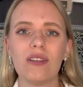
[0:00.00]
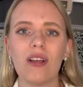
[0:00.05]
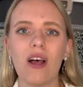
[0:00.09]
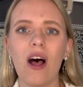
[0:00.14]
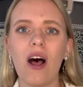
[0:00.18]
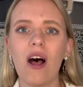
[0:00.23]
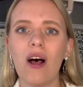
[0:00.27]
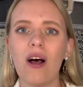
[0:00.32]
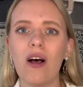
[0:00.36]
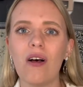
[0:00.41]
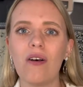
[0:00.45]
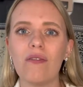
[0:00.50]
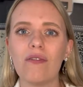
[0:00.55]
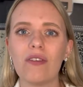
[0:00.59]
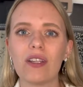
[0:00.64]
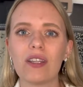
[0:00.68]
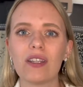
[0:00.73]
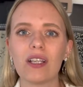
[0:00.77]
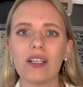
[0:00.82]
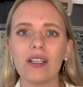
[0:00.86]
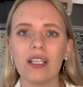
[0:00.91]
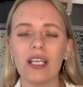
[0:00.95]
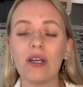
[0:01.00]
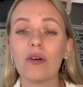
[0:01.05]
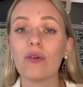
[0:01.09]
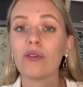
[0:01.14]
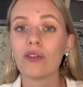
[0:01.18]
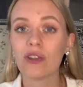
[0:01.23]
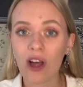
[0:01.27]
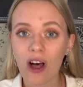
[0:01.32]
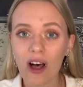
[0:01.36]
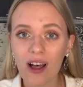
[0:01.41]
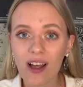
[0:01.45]
of the legal
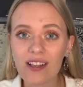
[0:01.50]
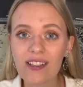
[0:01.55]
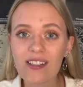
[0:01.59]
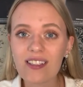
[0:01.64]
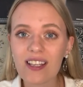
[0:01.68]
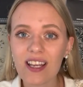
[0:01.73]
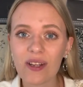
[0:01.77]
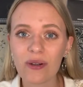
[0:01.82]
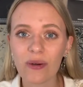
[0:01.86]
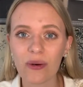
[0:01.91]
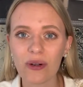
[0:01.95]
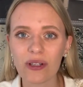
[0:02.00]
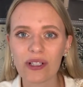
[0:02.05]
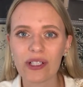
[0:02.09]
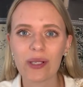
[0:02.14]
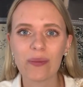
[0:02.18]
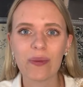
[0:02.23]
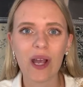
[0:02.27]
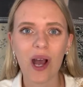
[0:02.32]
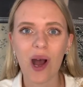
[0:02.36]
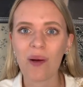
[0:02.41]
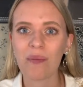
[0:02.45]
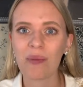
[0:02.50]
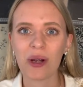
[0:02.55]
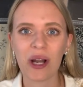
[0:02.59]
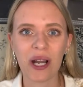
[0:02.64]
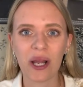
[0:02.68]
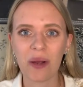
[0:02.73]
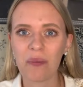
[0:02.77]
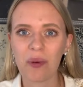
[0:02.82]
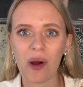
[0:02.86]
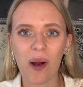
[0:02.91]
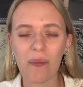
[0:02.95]
laws in order to be
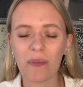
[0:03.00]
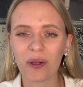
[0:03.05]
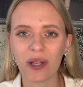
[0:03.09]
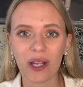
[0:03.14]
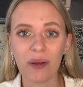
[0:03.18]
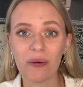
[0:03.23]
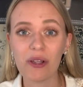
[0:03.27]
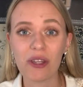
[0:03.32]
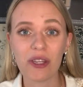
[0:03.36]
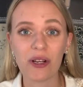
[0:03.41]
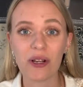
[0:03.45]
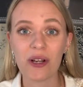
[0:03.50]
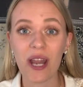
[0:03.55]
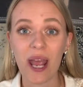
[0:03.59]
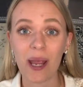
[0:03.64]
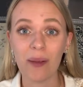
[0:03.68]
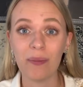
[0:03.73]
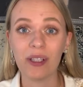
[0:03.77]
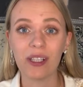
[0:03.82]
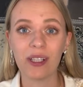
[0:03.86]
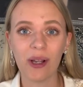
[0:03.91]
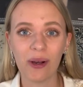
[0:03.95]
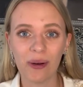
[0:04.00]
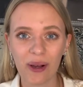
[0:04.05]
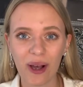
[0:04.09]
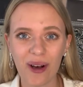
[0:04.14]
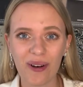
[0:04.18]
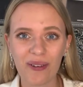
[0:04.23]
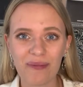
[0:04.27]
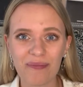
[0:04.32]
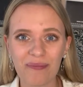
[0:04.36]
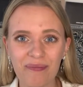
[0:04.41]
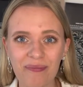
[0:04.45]
operating properly with your name and logo.
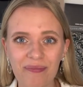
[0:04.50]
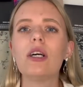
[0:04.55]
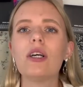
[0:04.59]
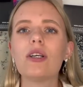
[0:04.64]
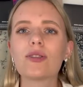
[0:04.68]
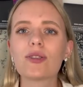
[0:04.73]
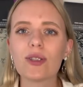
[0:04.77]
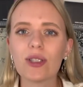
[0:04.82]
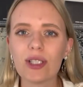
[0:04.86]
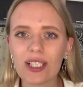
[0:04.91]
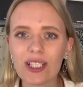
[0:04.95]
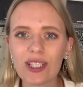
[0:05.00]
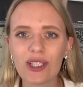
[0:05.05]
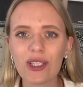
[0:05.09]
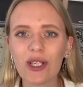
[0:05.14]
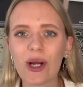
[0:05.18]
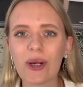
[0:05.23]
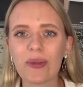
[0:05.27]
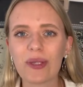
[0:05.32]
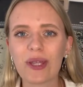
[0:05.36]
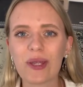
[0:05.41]
So let's start with the